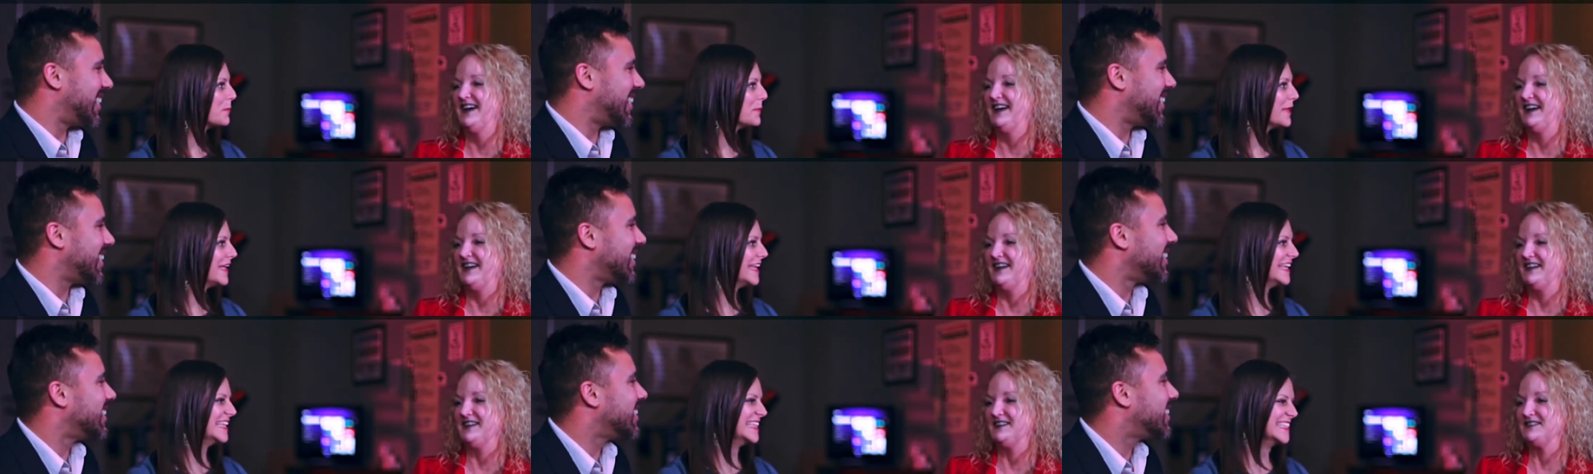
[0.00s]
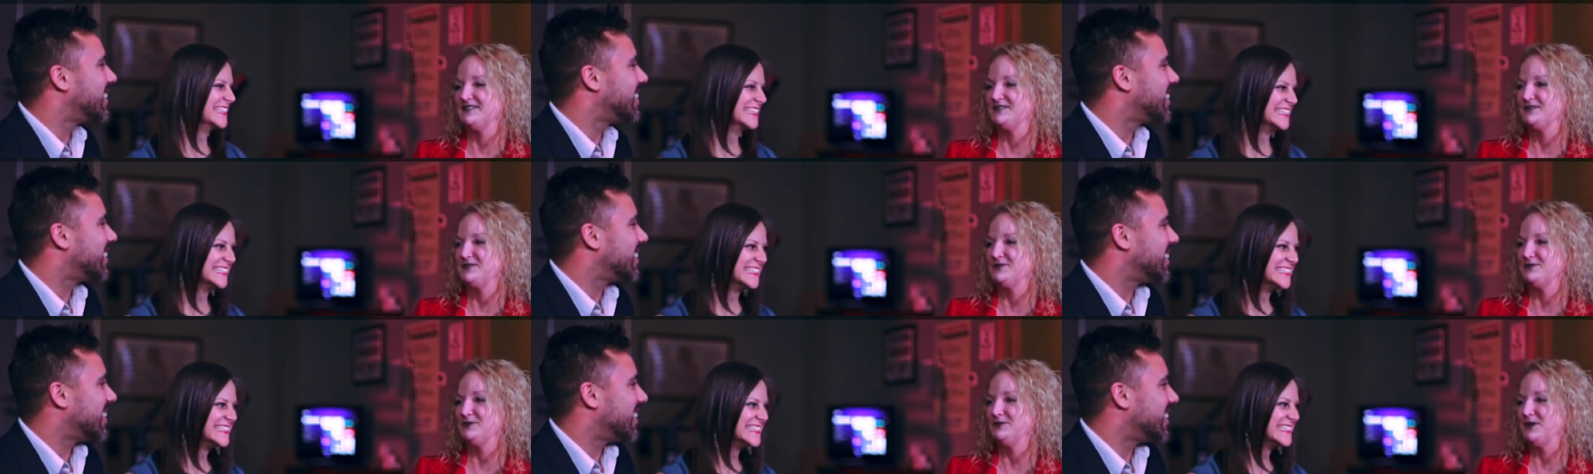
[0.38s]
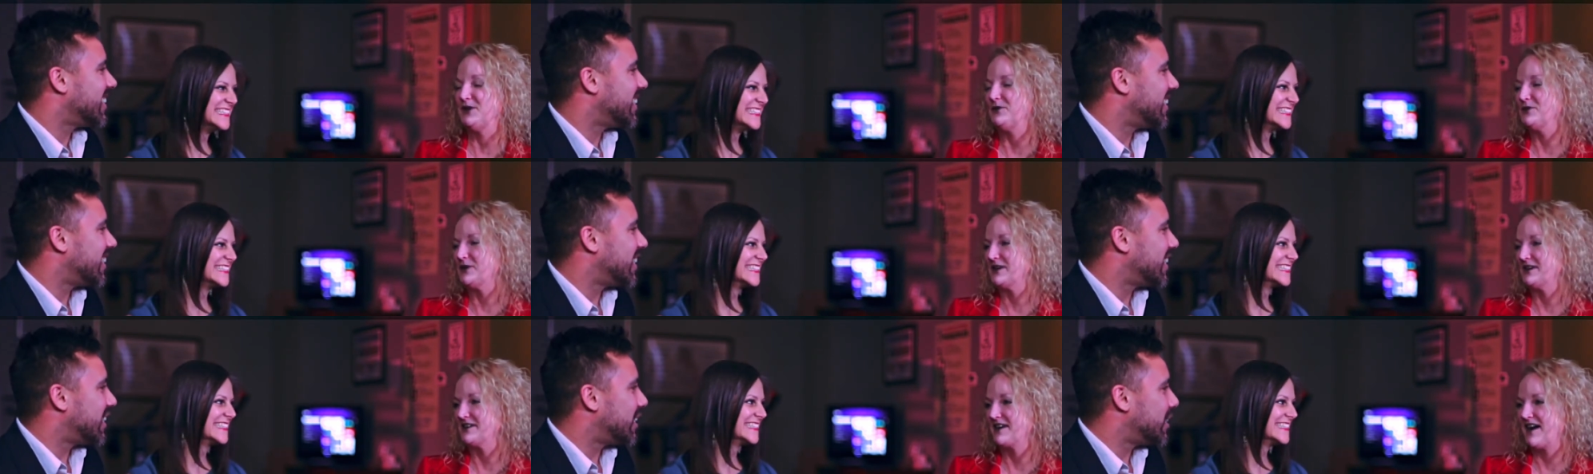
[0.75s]
Speaker 1: uh, to
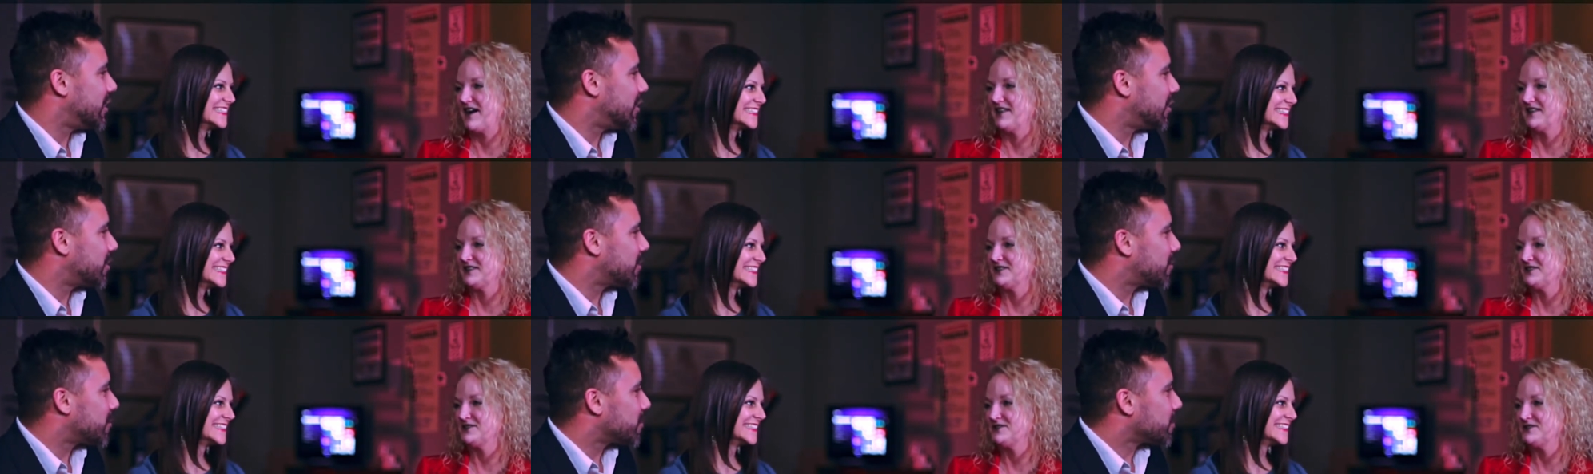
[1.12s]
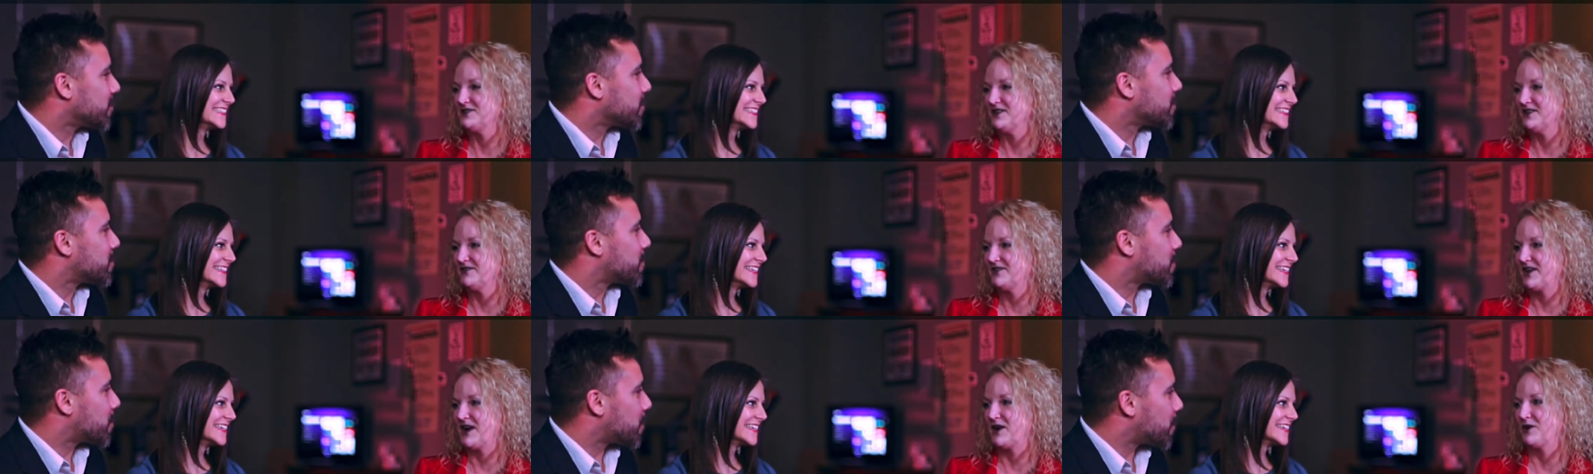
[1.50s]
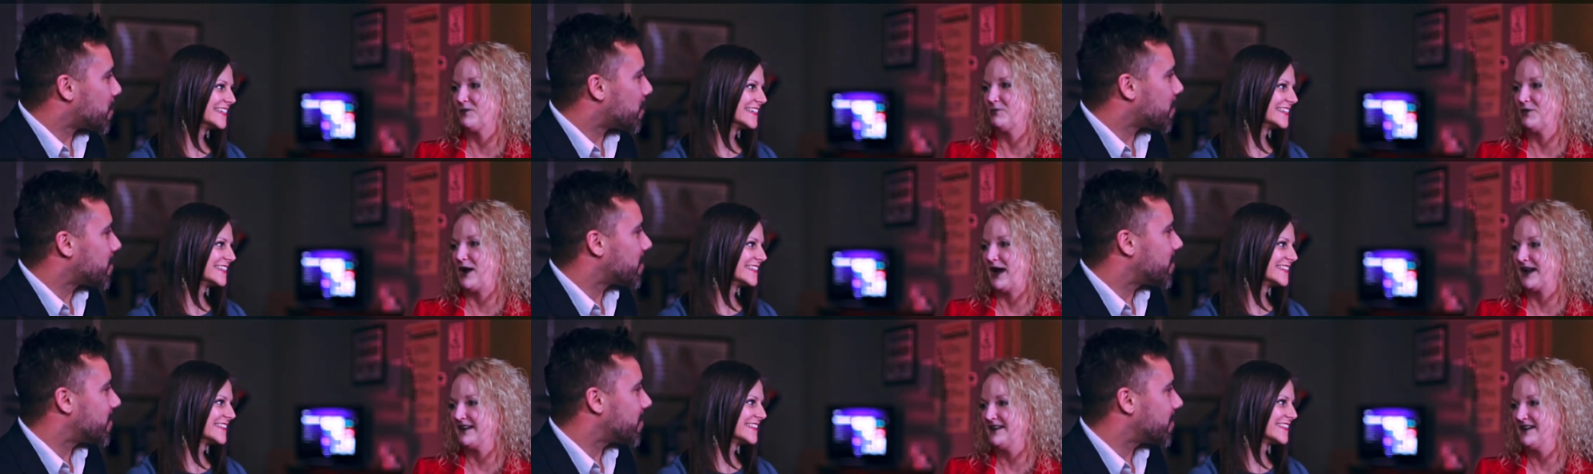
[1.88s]
Logan College of
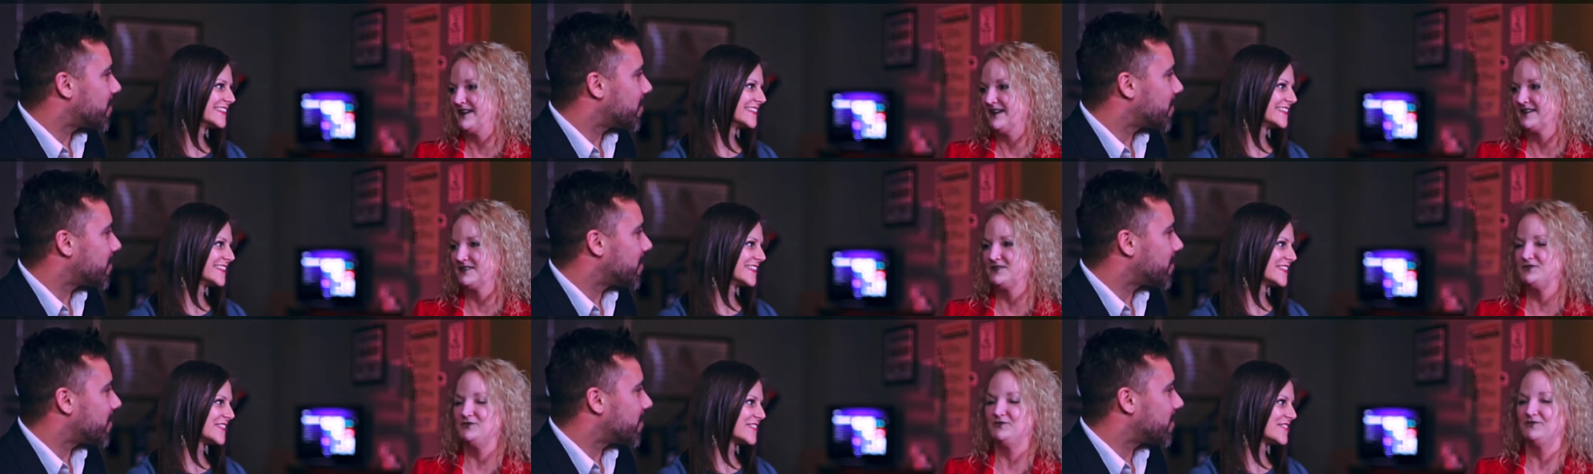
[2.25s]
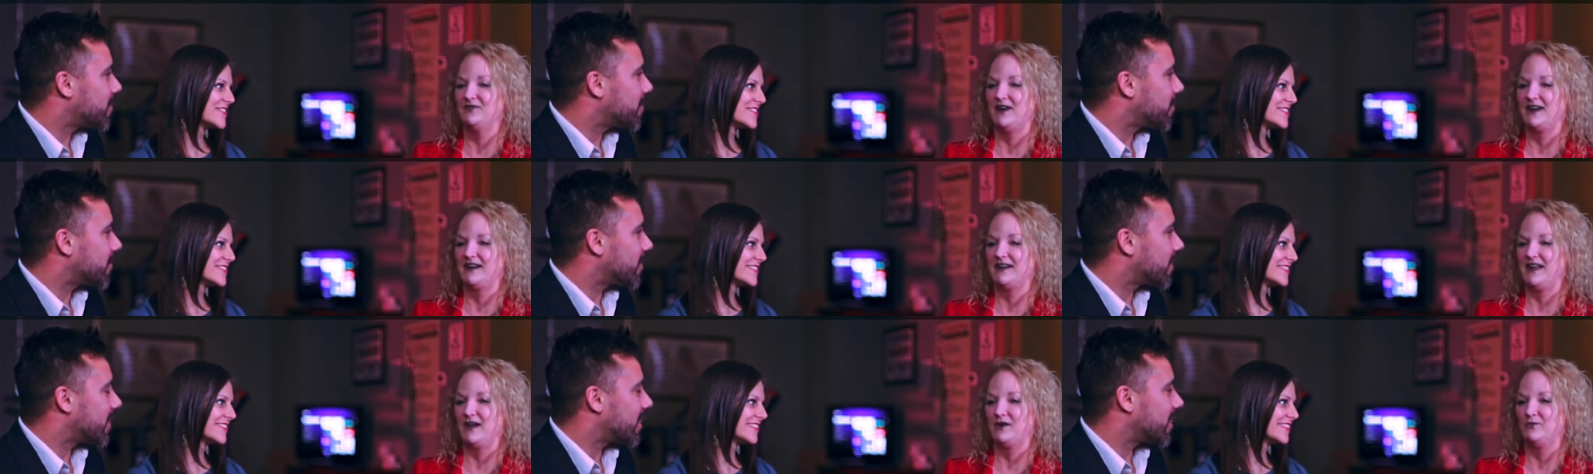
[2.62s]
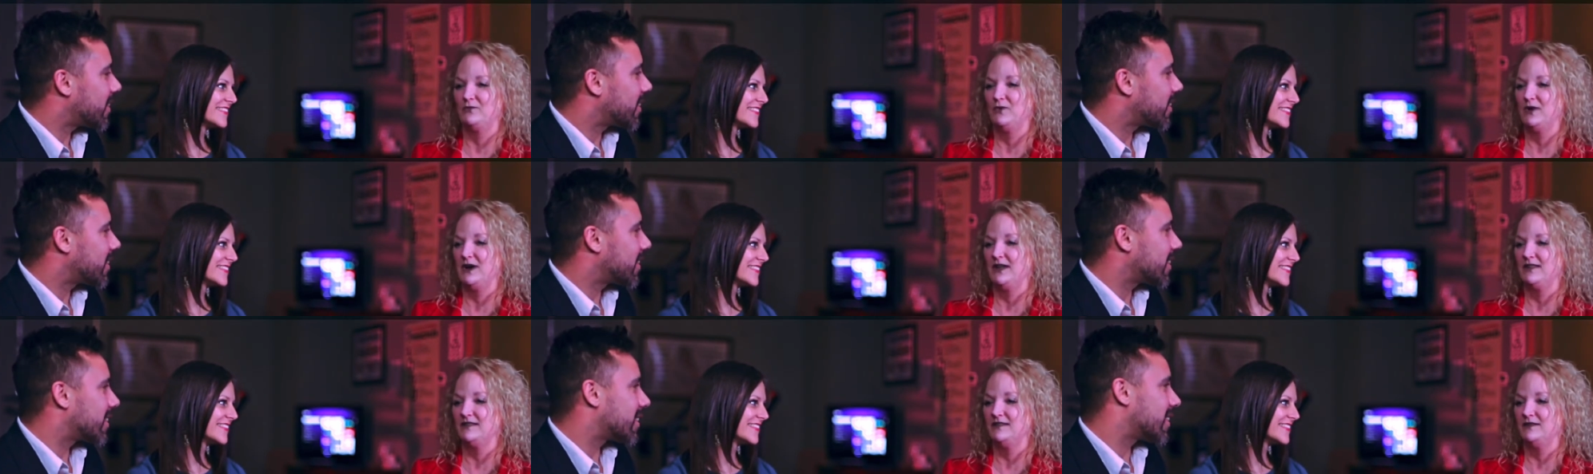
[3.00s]
Chiropractic to find out
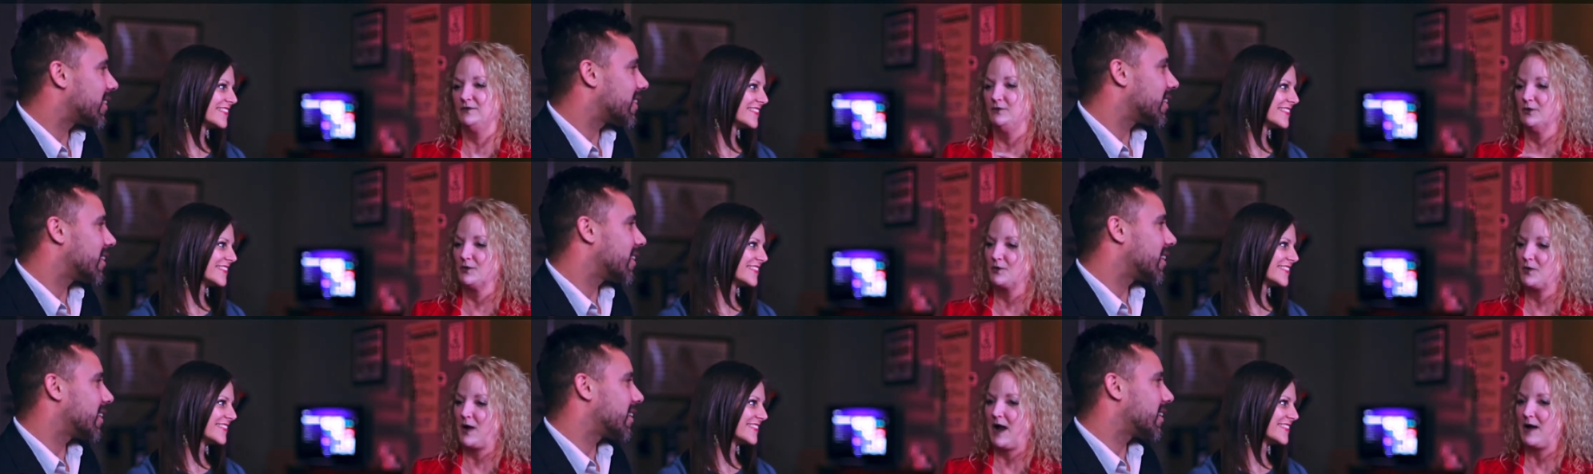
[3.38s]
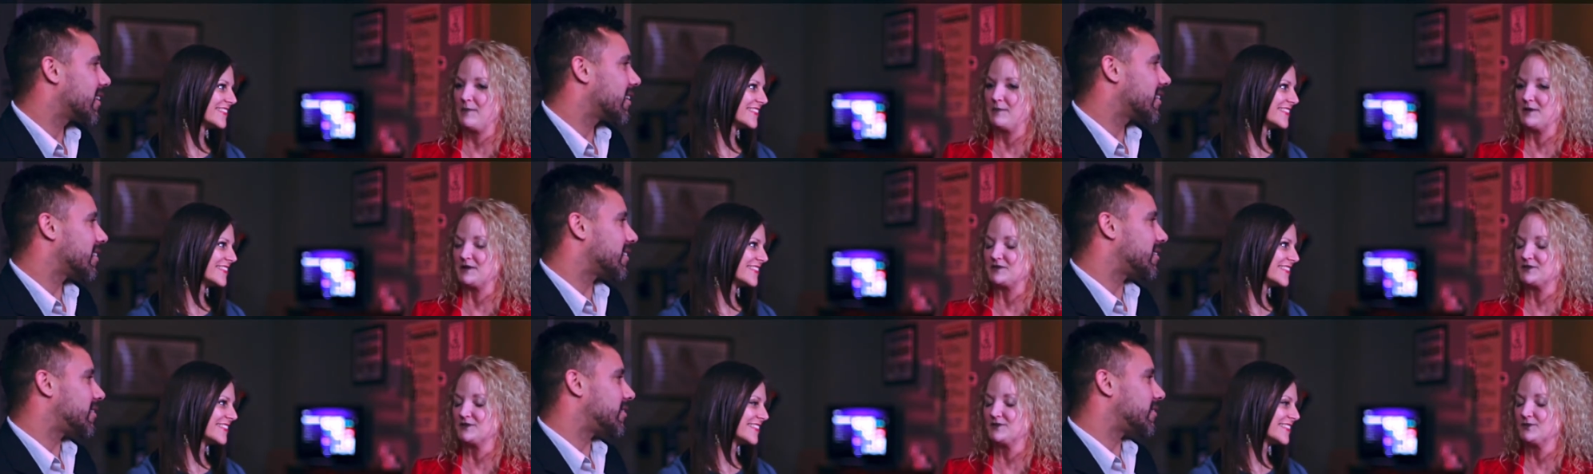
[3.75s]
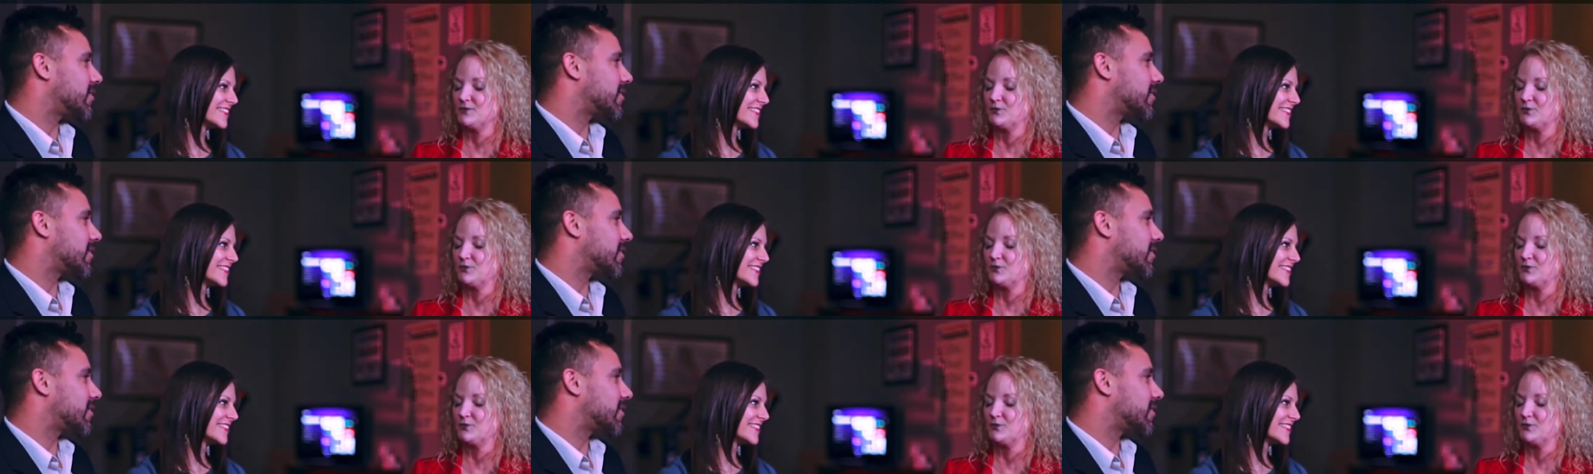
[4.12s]
what the requirements